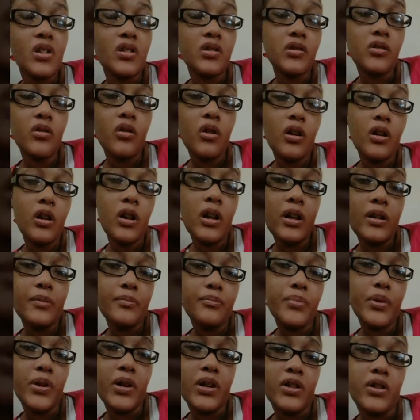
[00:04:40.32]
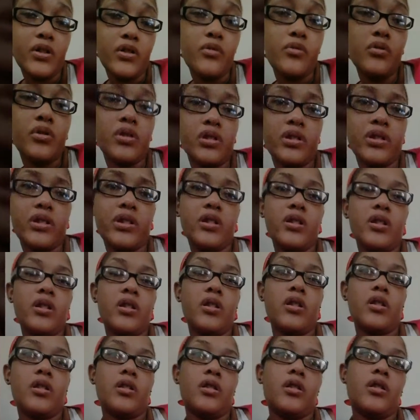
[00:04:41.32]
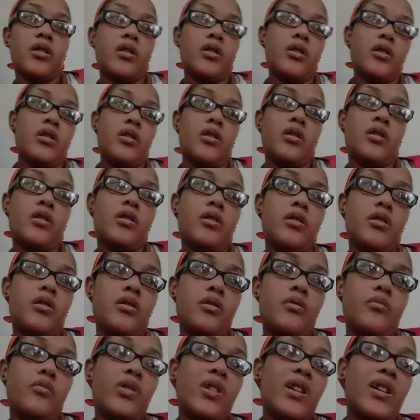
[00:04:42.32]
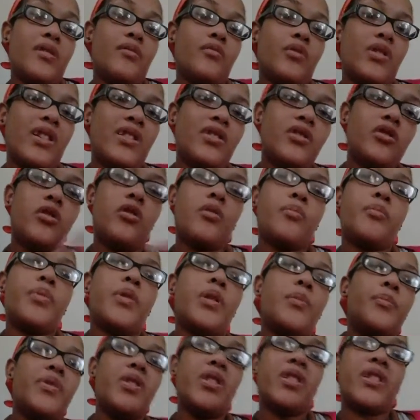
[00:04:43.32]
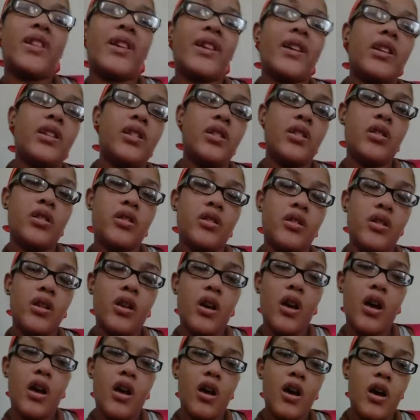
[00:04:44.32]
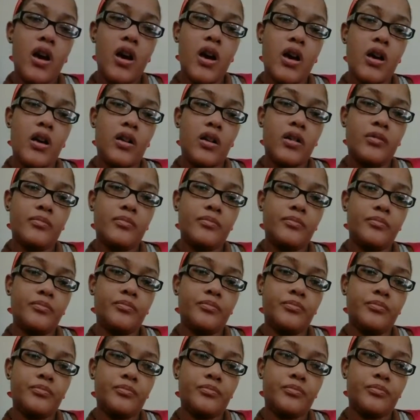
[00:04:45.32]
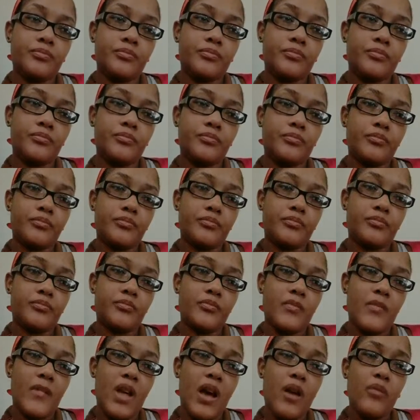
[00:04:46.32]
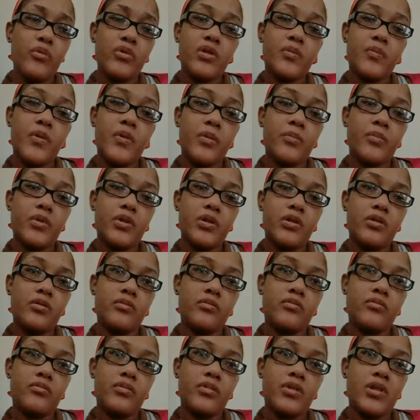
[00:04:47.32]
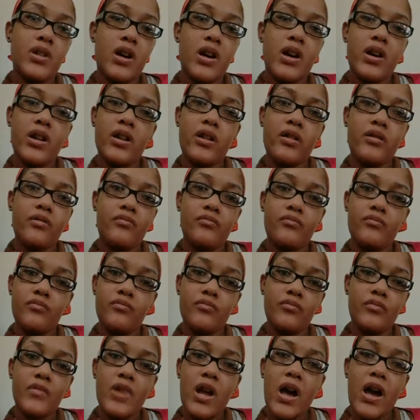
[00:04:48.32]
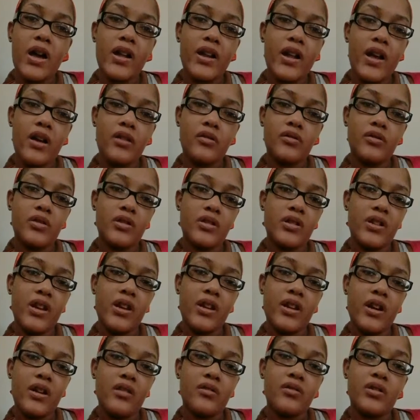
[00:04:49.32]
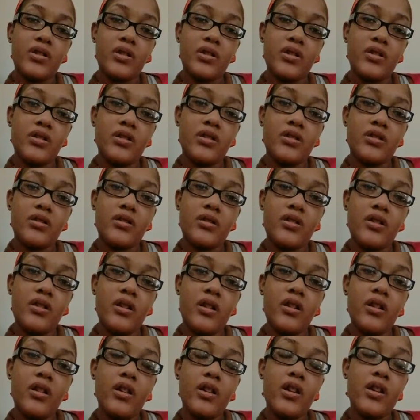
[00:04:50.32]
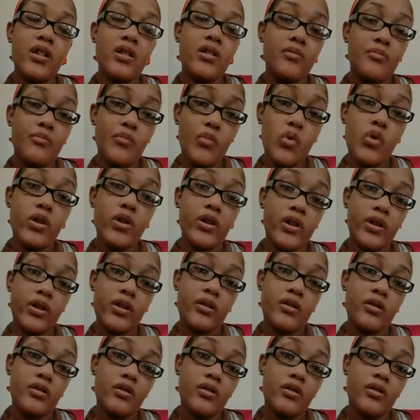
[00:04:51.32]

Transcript: God, but usually, when I when I started pumping again, um, I was pumping nine nine ounces, eight ounces in the morning.